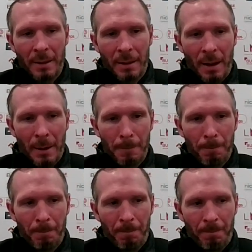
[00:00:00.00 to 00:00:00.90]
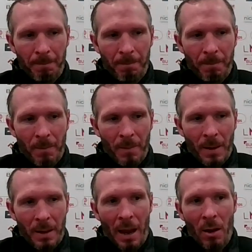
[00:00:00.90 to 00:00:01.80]
And um,
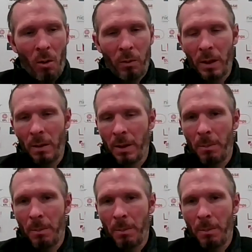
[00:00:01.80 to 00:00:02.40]
yeah, hopefully the, the,